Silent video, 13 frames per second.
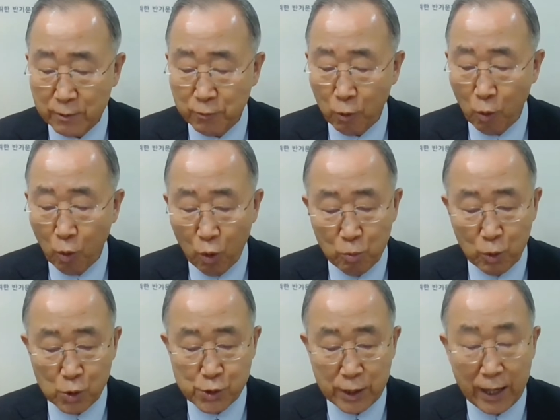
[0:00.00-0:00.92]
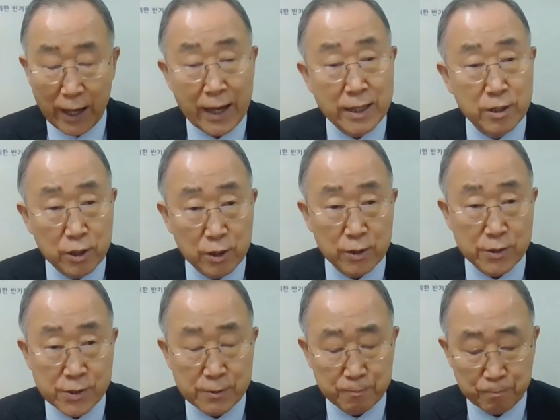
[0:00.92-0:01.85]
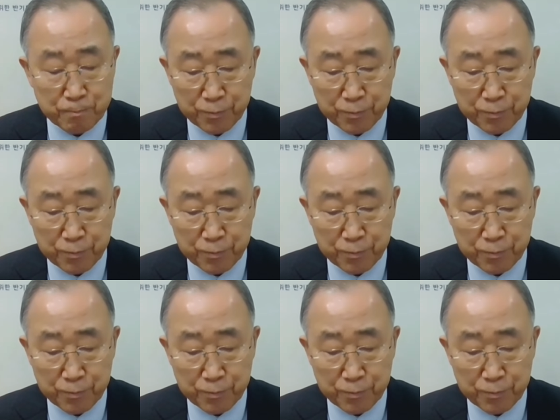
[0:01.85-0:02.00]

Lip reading: for almost 8 years.